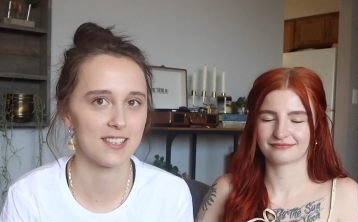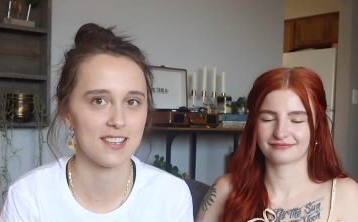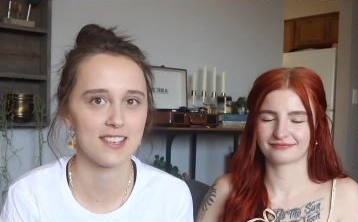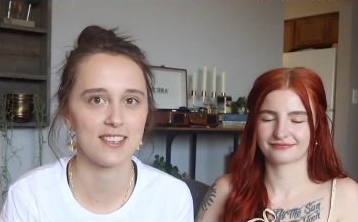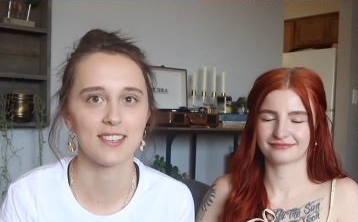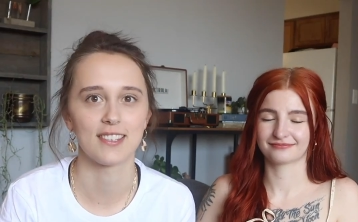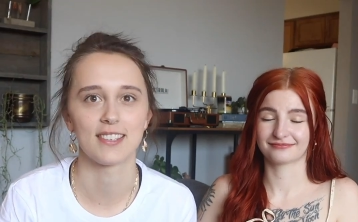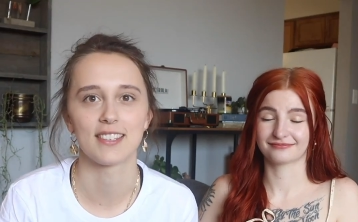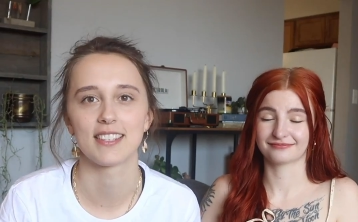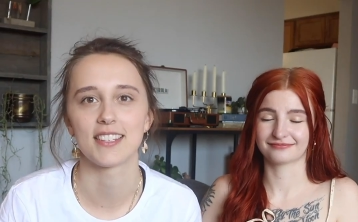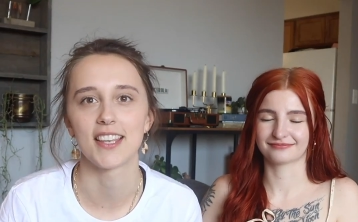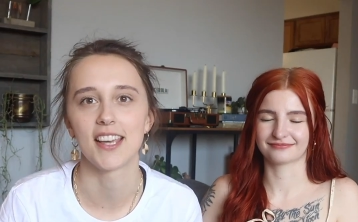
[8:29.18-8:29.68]

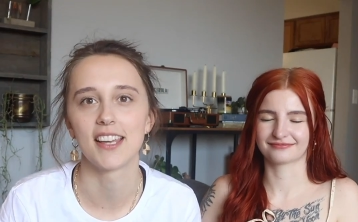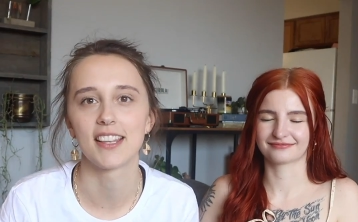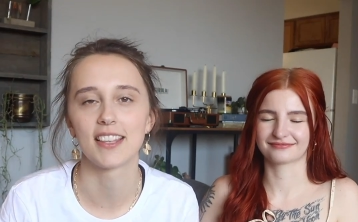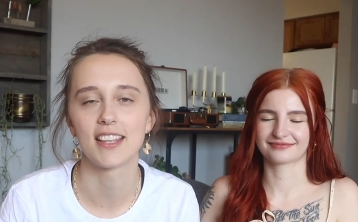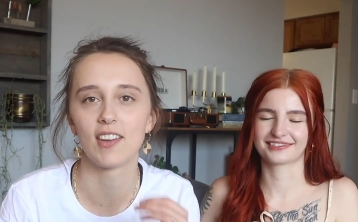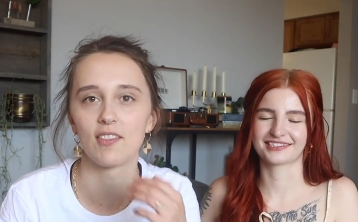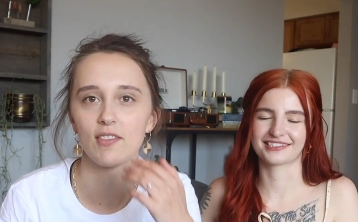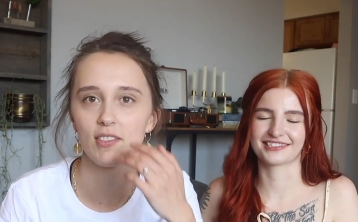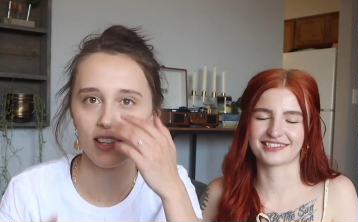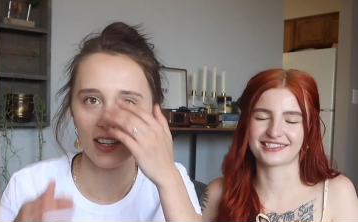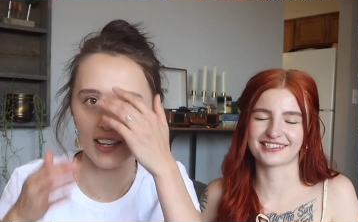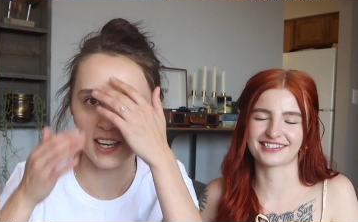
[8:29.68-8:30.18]
Speaker 1: She's just saying
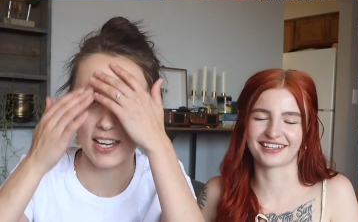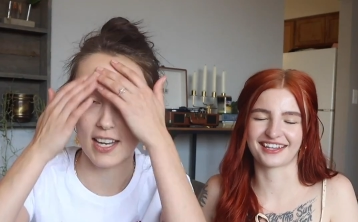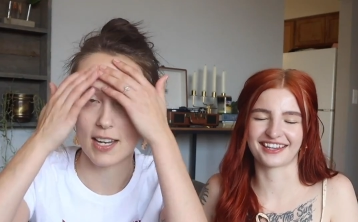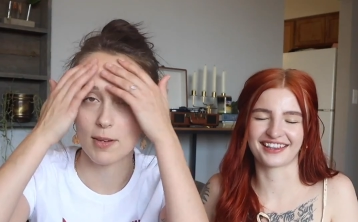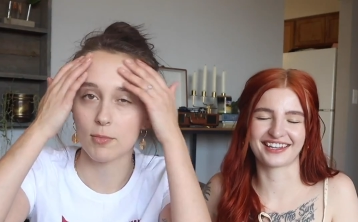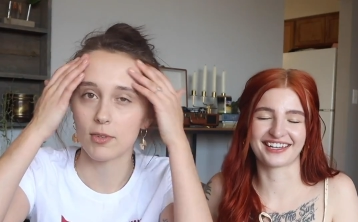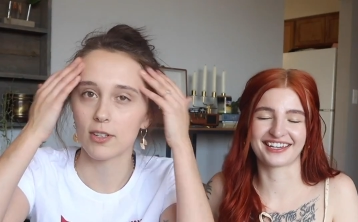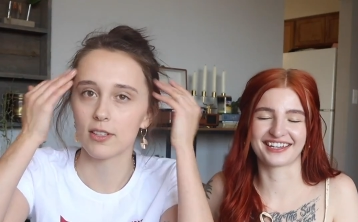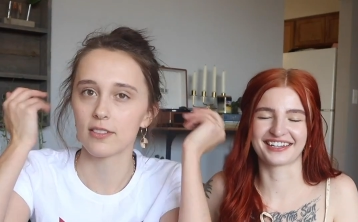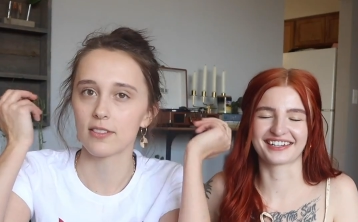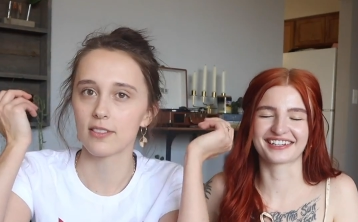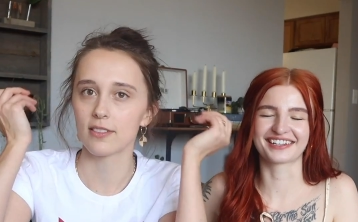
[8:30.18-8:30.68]
that. She's
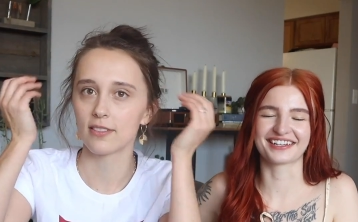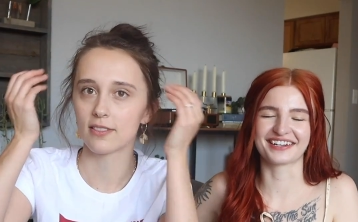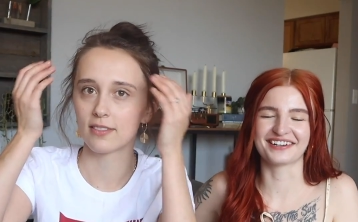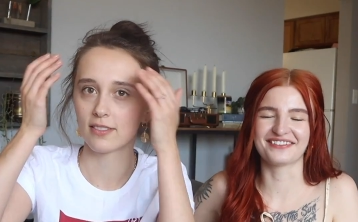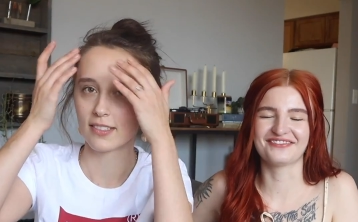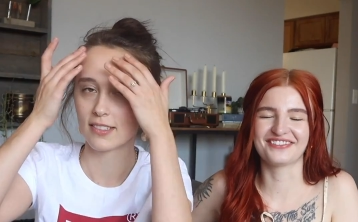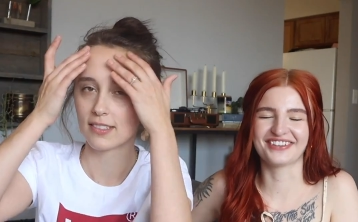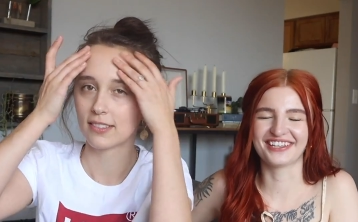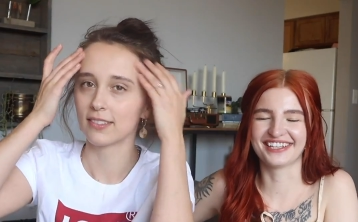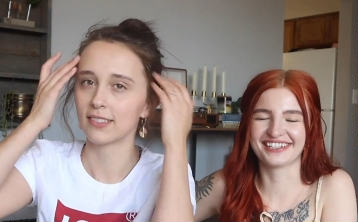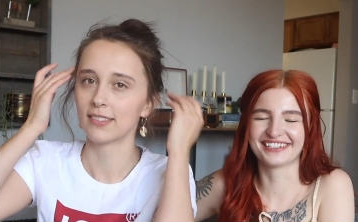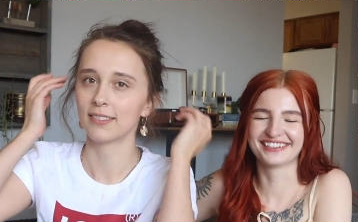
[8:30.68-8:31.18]
looking like a
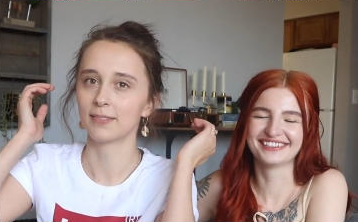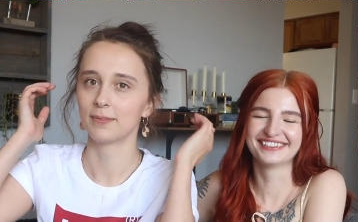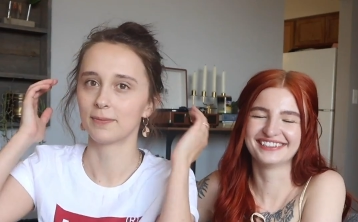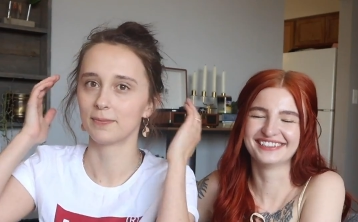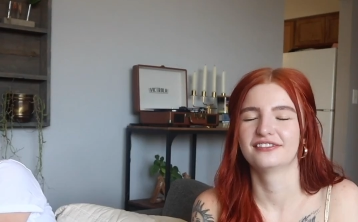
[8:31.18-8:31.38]
gummy.